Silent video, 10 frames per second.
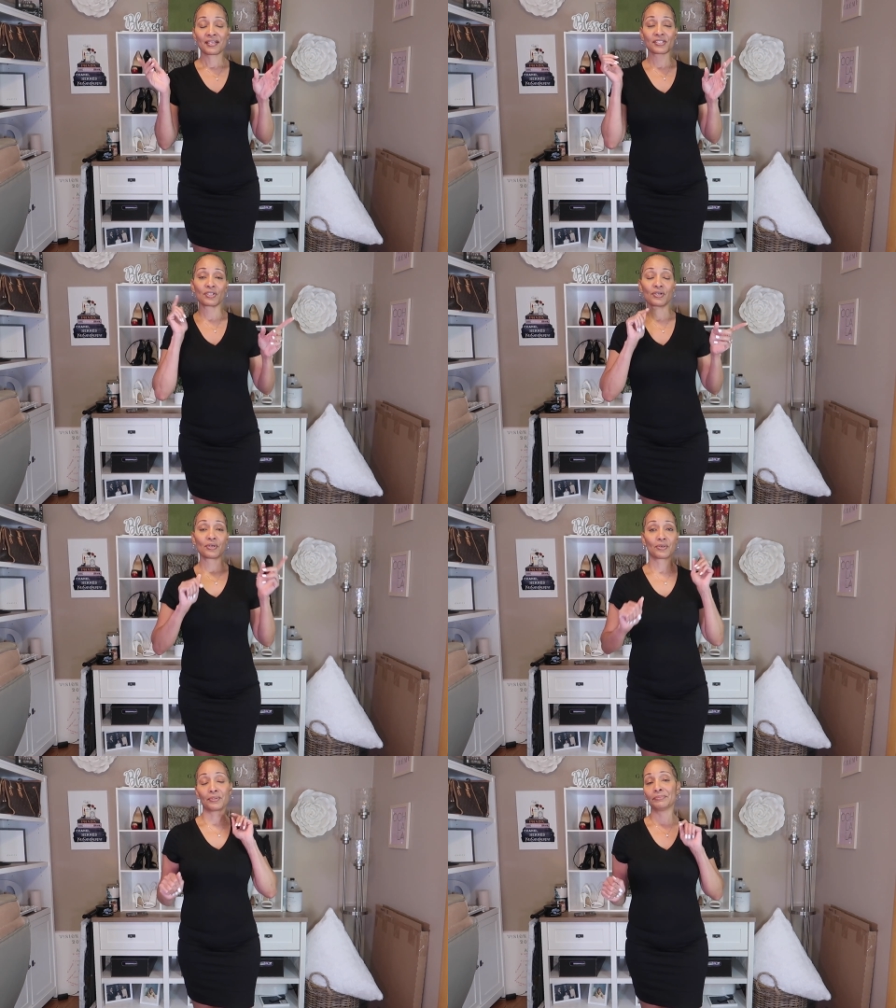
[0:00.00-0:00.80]

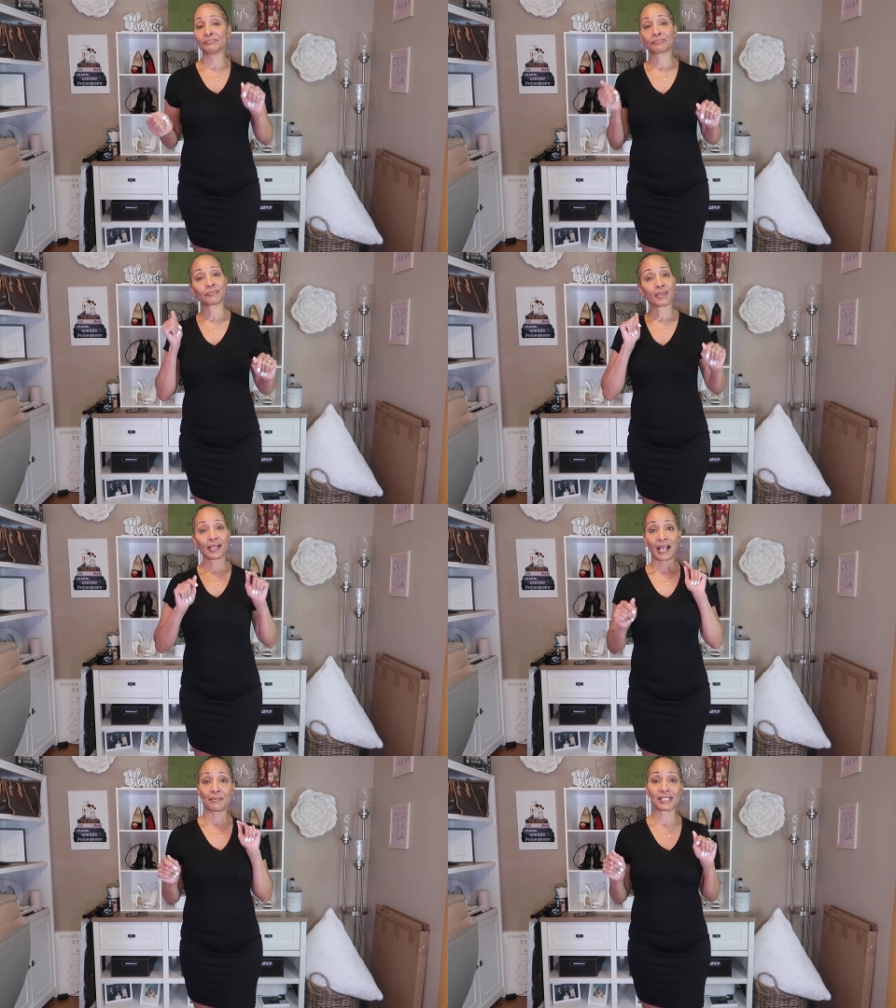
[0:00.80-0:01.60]
So
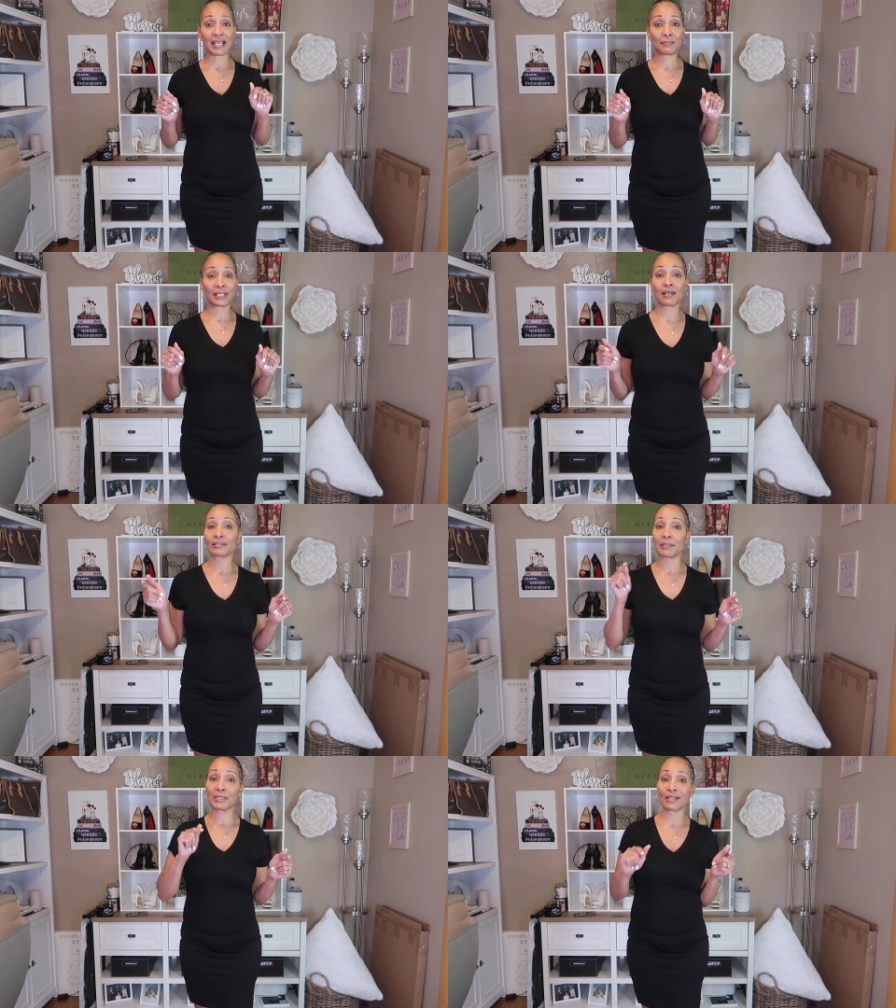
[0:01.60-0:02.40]
comment down below,
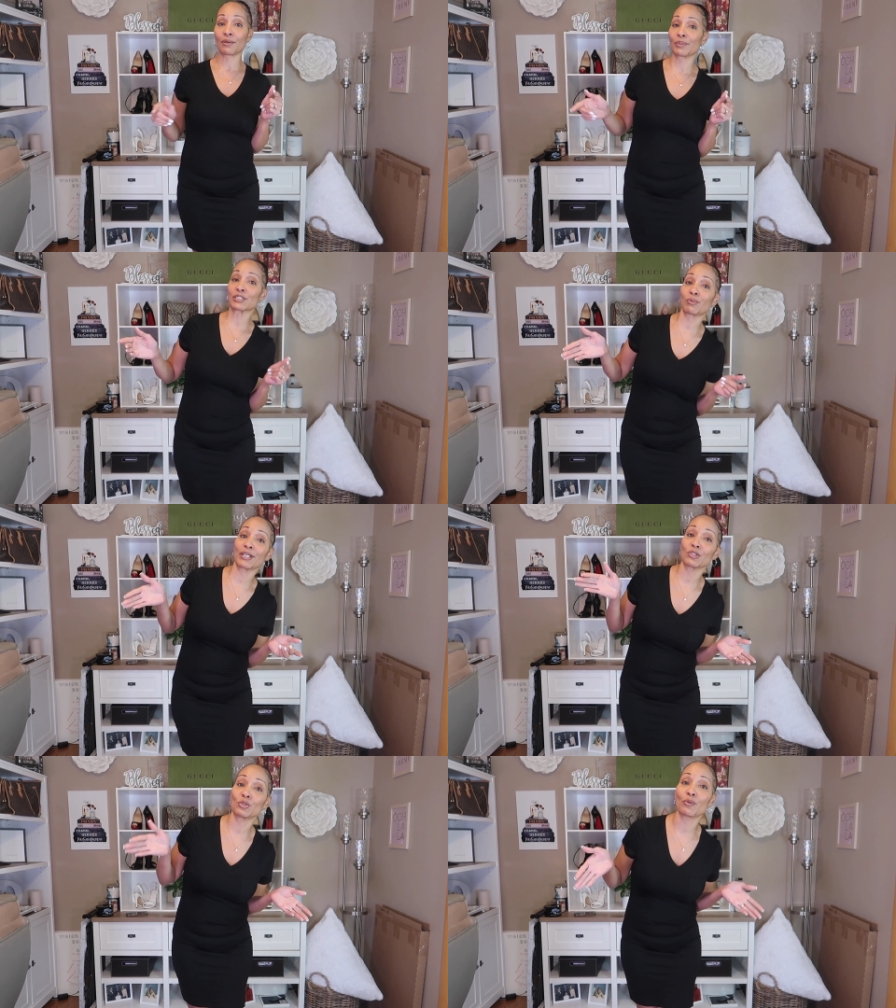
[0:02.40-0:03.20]
let me know which
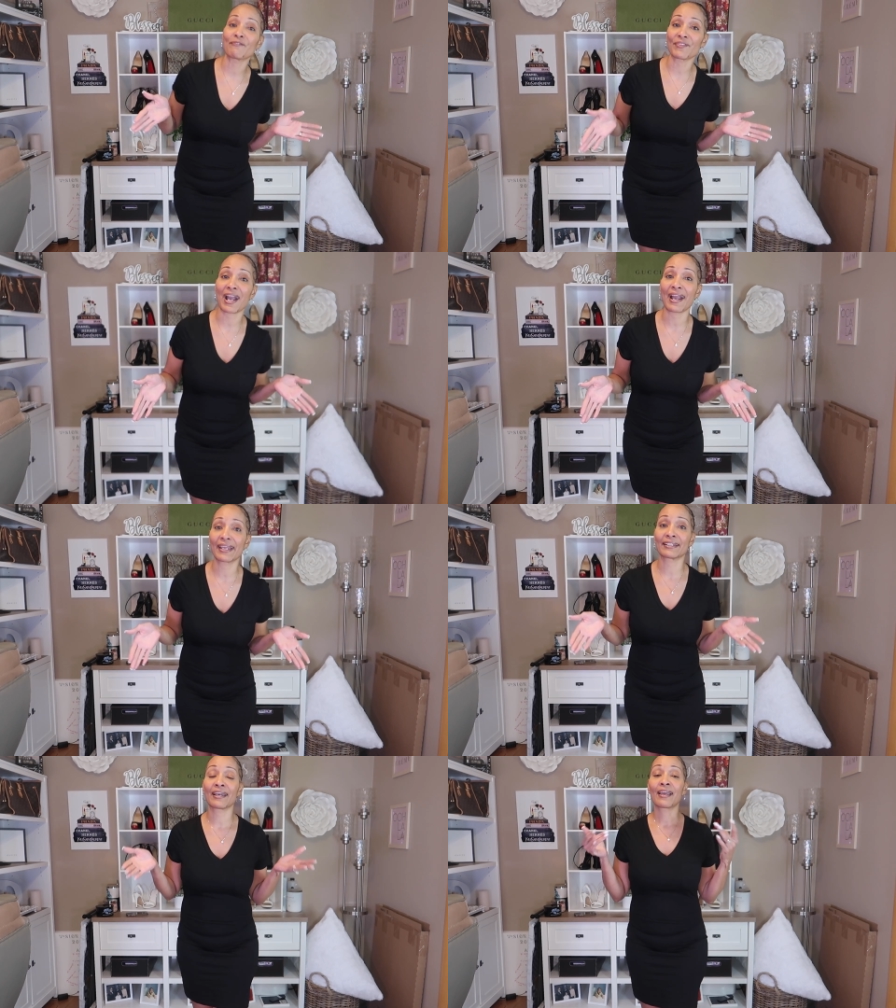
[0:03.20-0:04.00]
one you
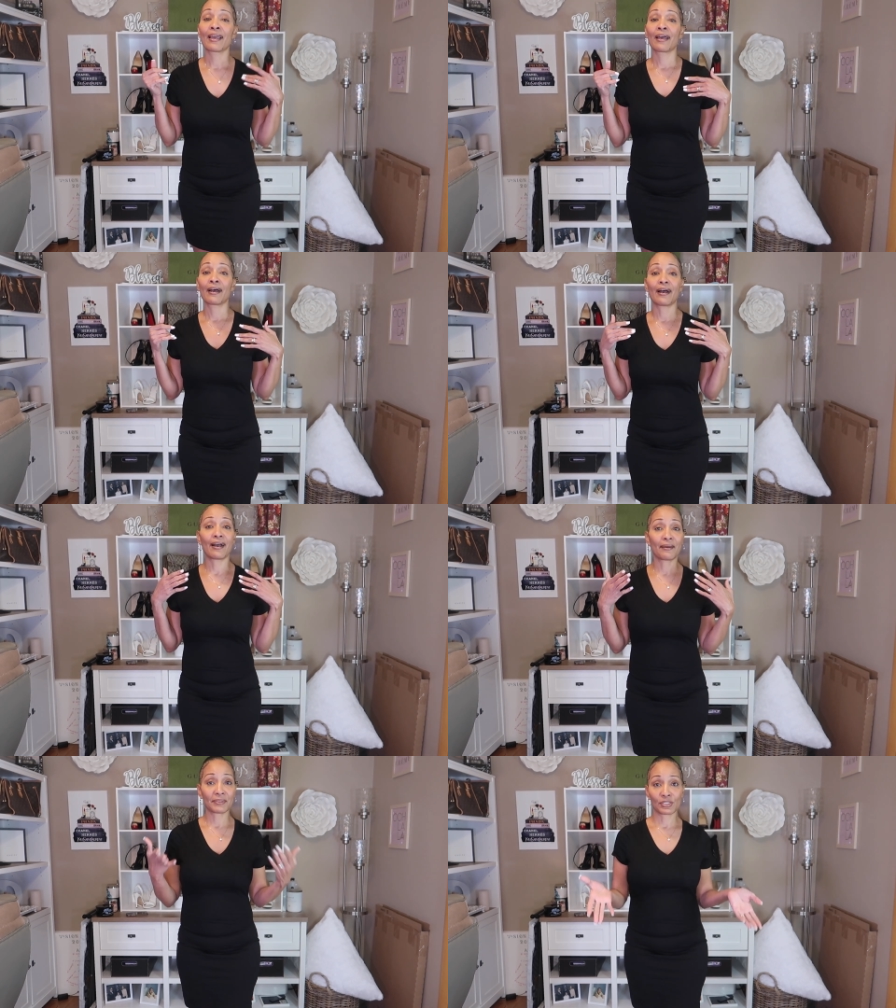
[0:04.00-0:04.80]
find
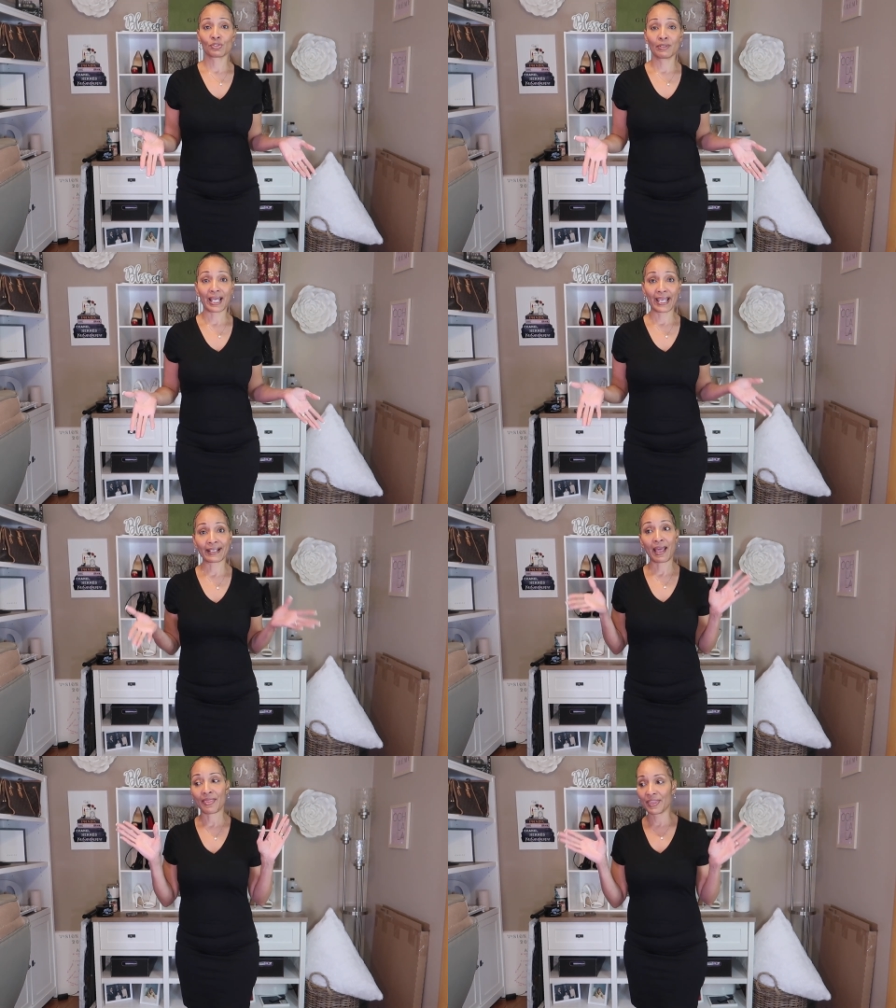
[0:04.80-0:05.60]
um, that you
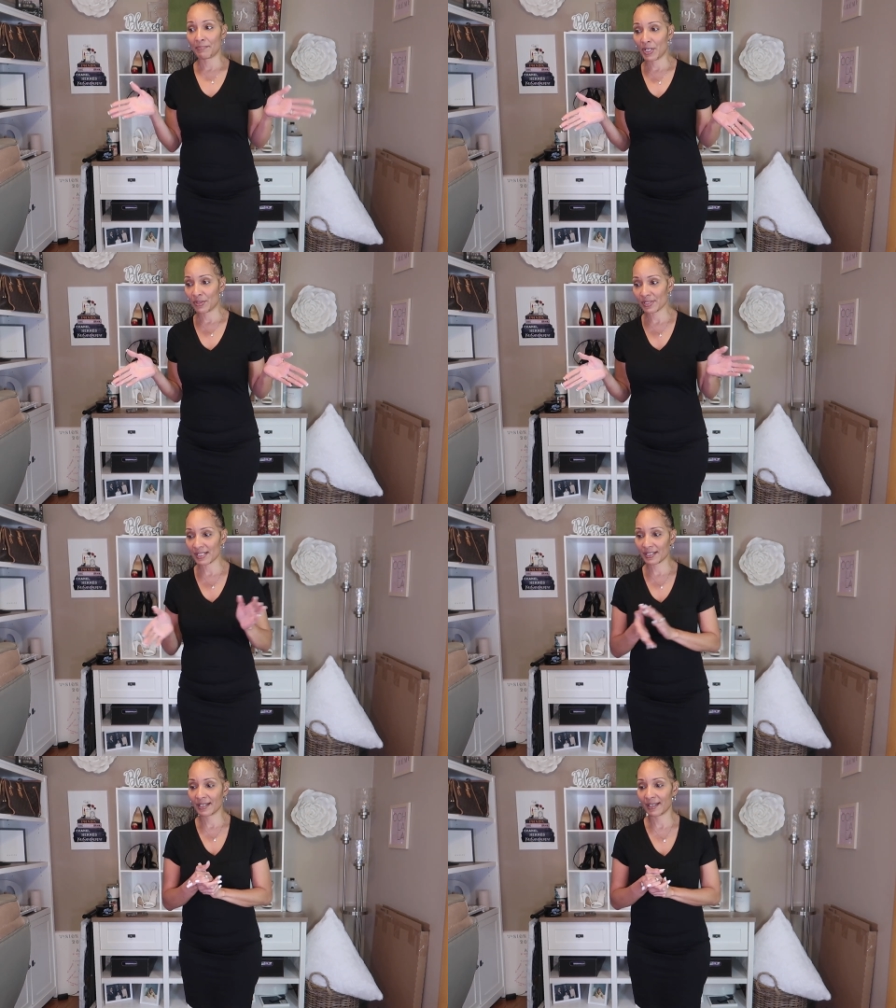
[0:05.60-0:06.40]
like the
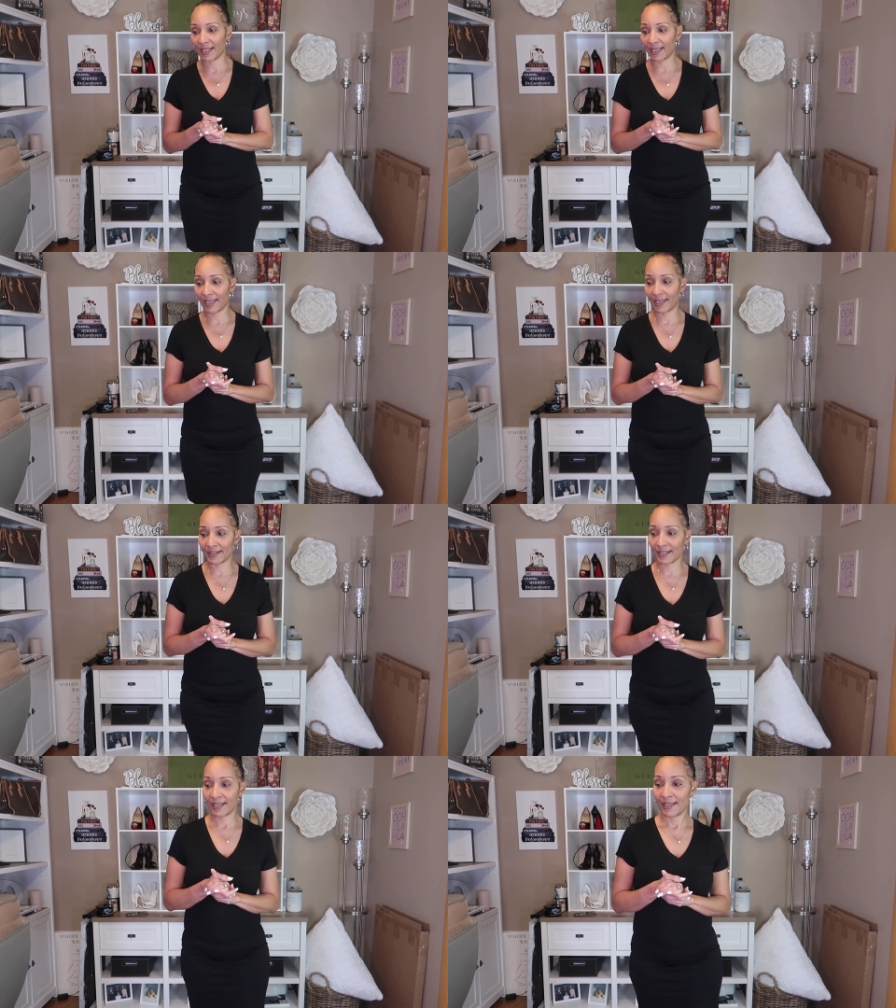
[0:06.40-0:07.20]
most.
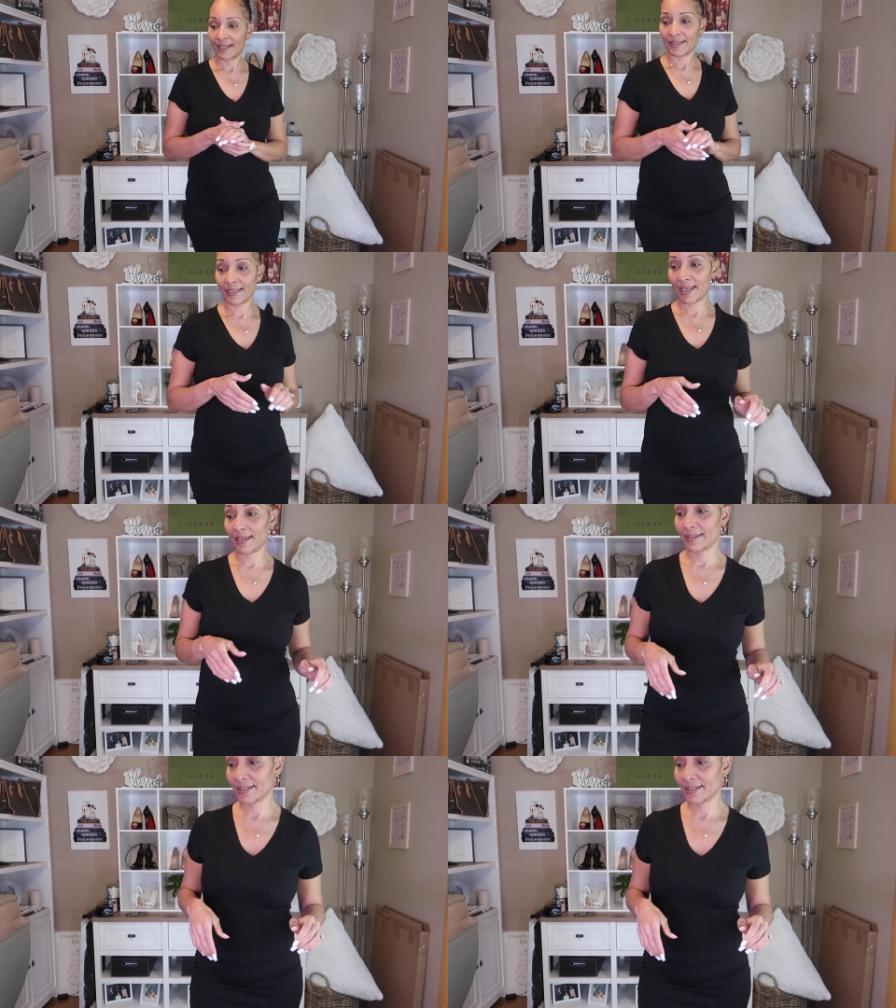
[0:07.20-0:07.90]
And yeah,